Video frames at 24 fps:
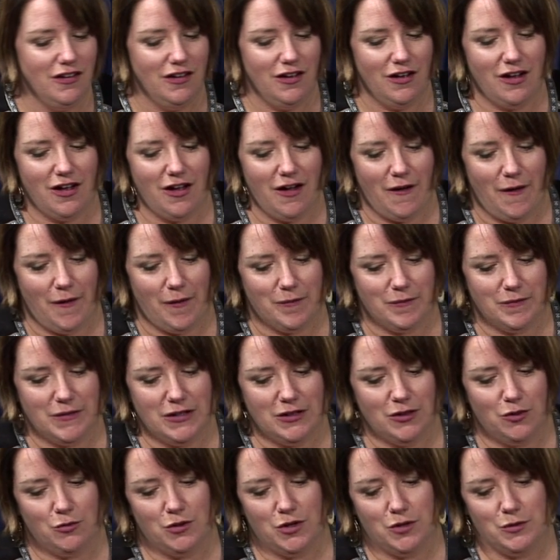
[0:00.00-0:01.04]

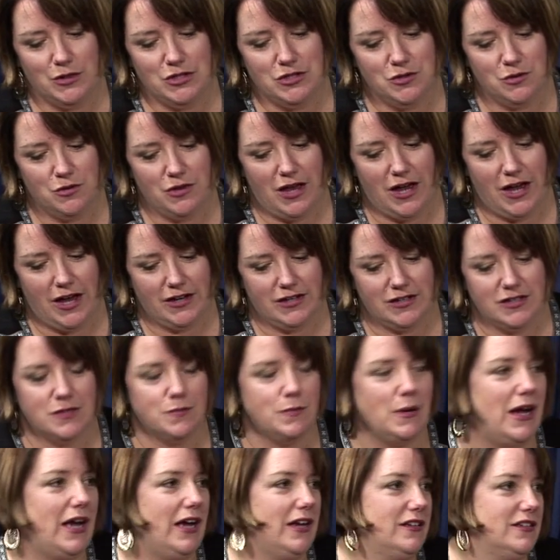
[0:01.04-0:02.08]
And the way we do that is
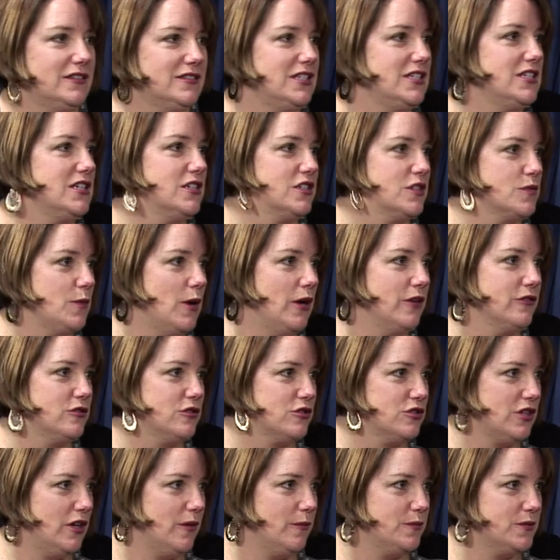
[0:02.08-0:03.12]
by seeking
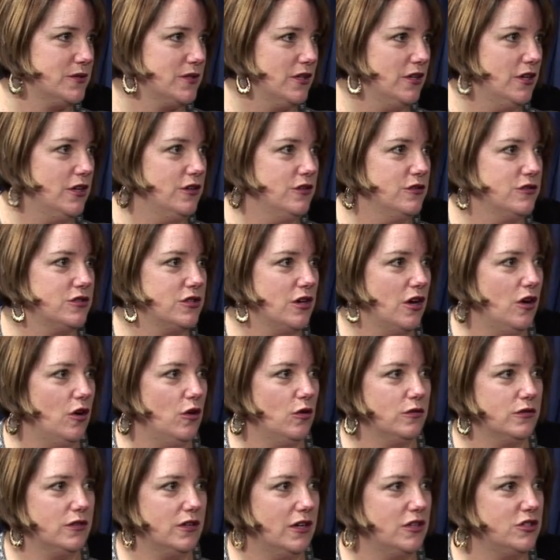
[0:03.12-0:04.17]
sponsorships.
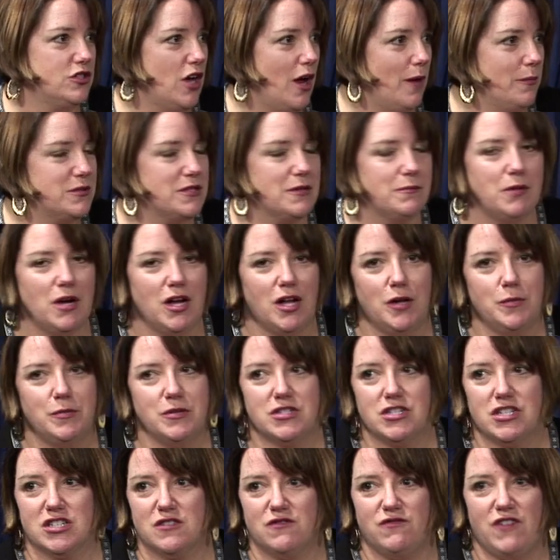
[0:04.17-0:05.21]
So Adopt a Bulb
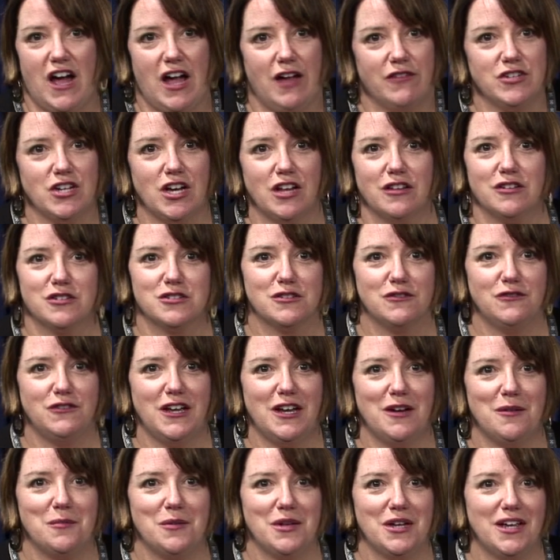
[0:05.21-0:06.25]
is just $5 a
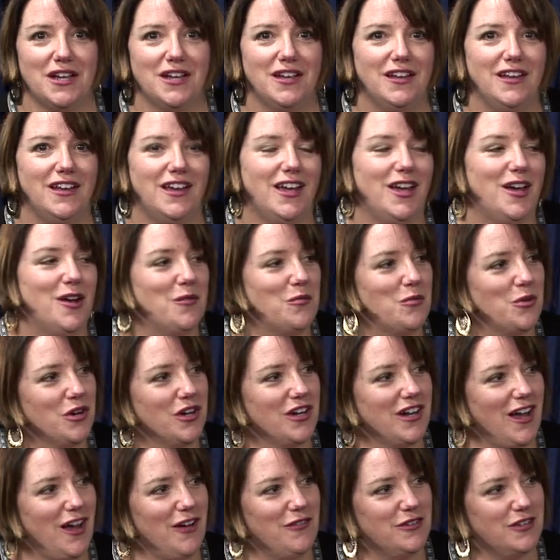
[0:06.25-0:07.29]
family, and we're going
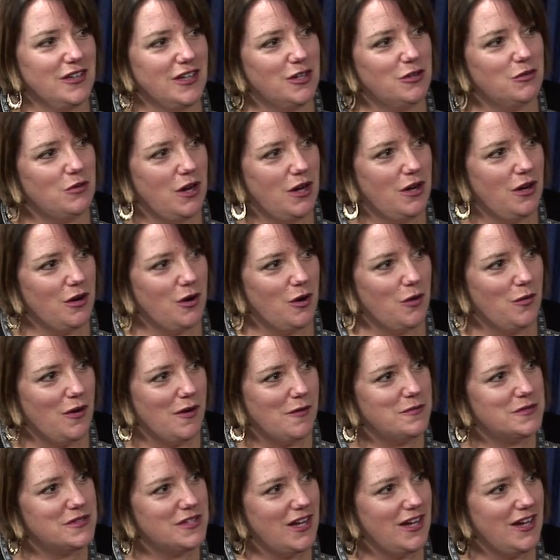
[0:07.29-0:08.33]
to have a link right on our
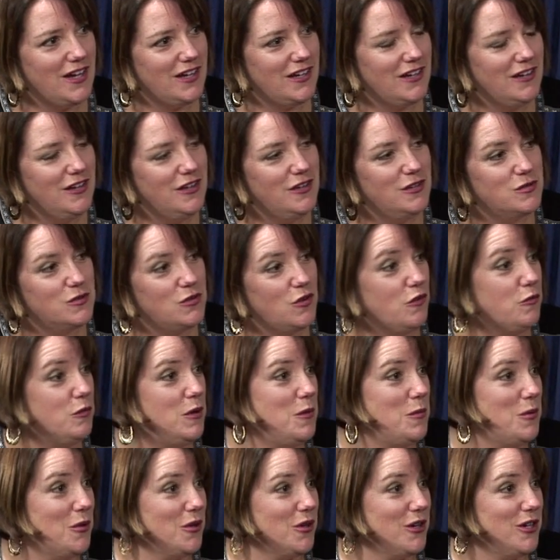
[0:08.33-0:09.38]
website. So if
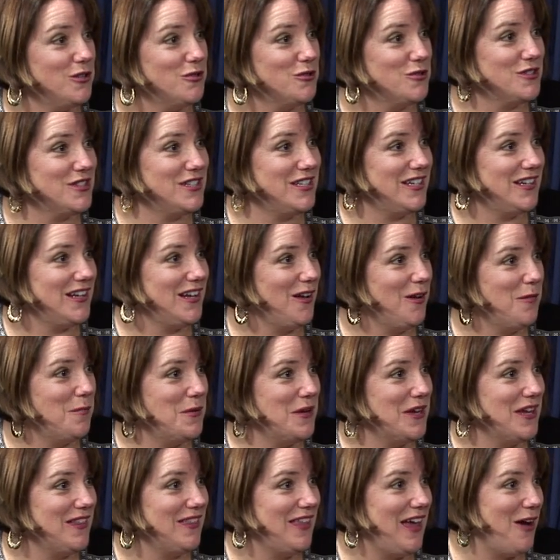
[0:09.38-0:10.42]
people are interested in
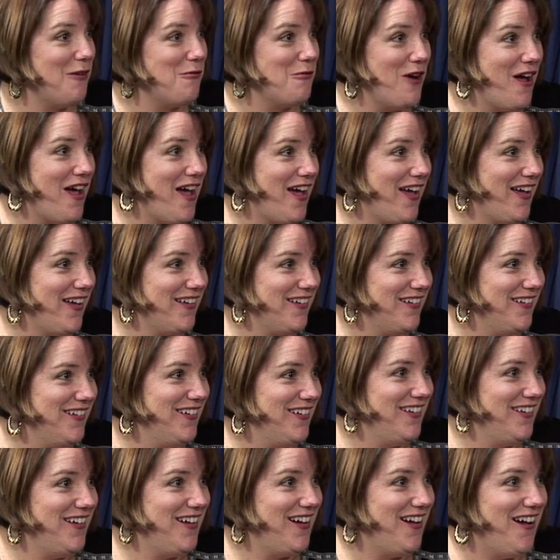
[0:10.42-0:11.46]
helping in that way,
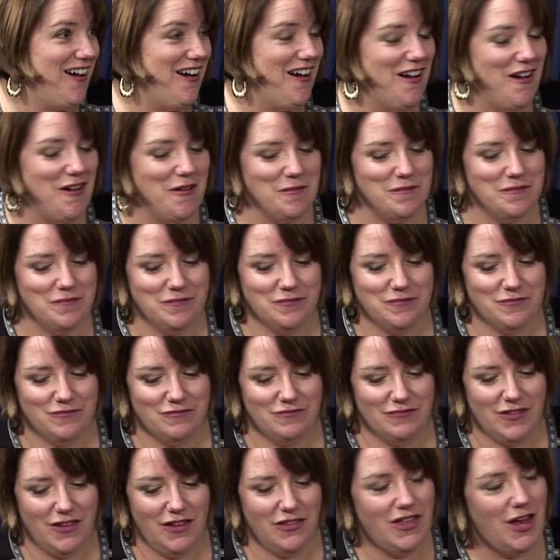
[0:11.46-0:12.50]

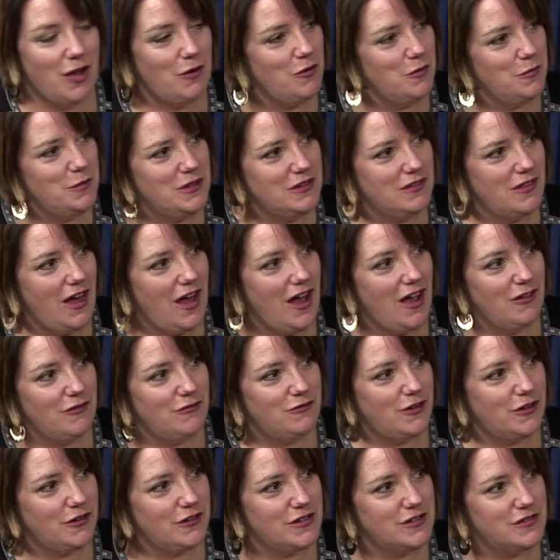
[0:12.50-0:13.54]
that will be live
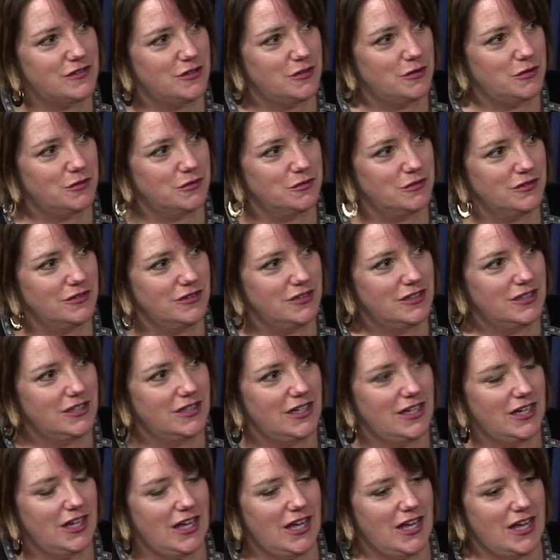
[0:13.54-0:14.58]
very soon.
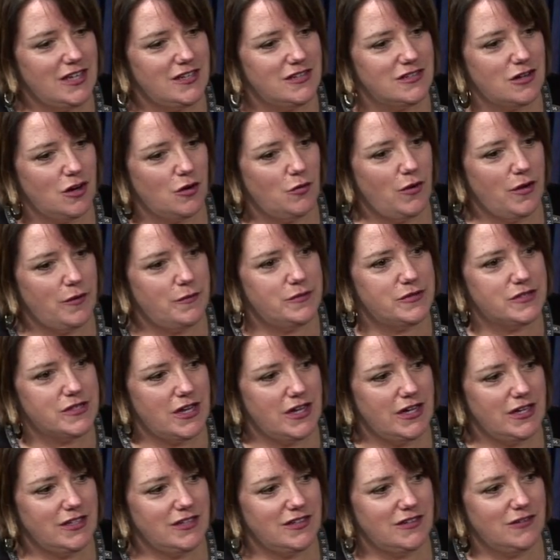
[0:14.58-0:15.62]
And our
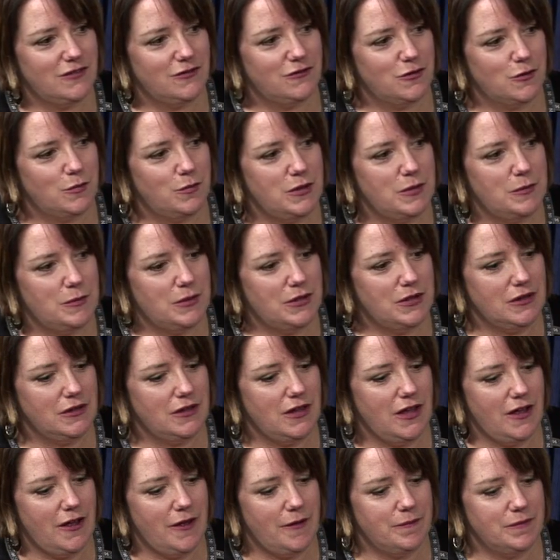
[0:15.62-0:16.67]
website for people
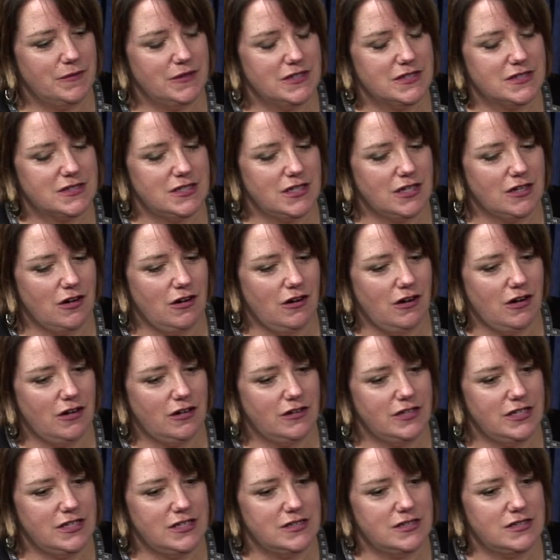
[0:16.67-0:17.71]
listening
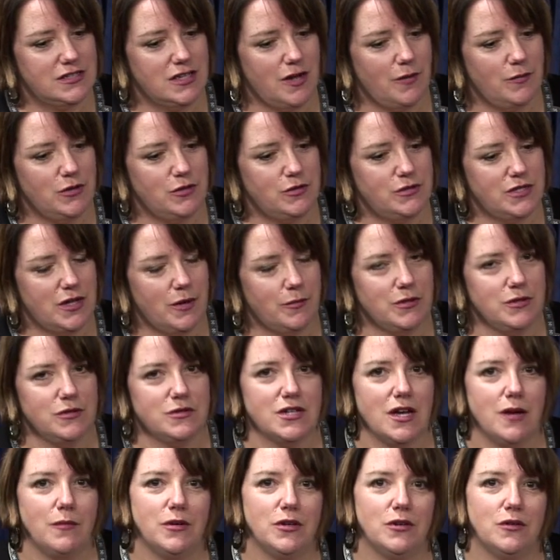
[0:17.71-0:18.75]
is
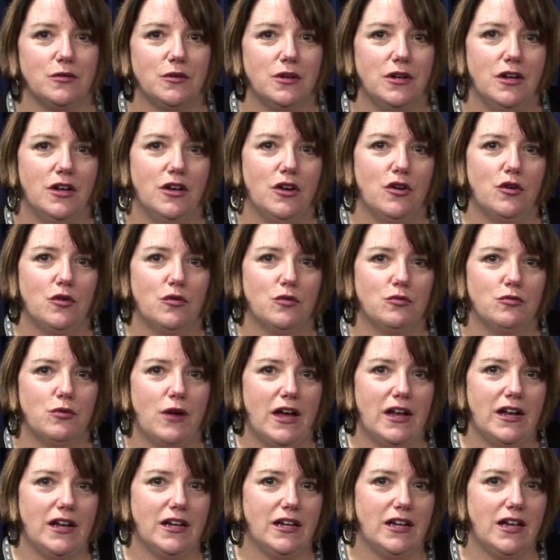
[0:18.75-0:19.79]

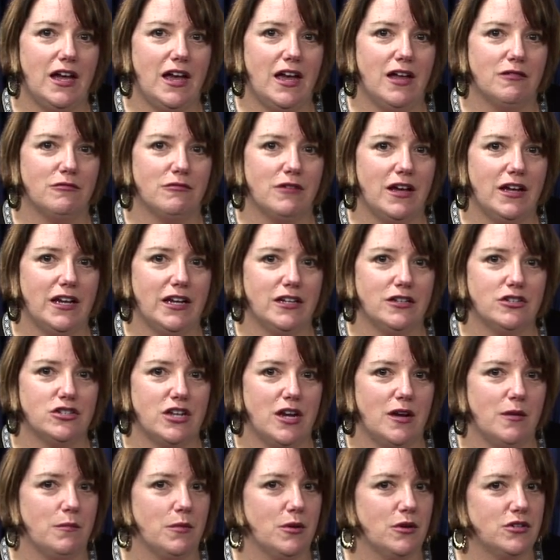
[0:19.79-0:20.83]

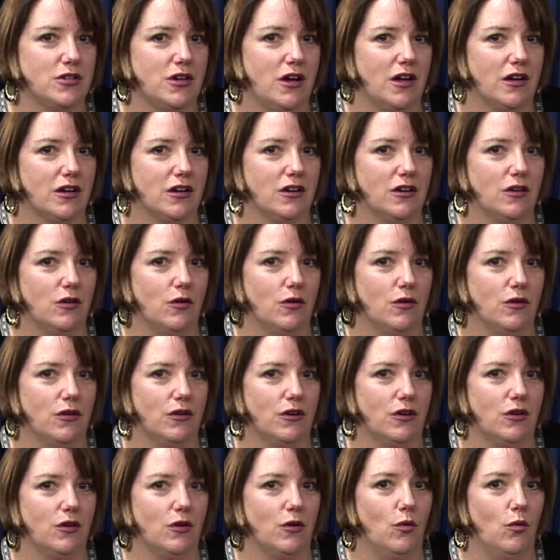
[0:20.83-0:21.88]

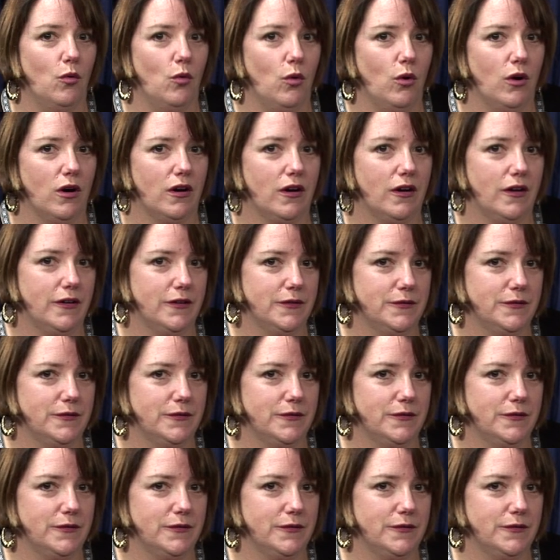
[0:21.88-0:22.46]
www.readingandreadingchamber.org.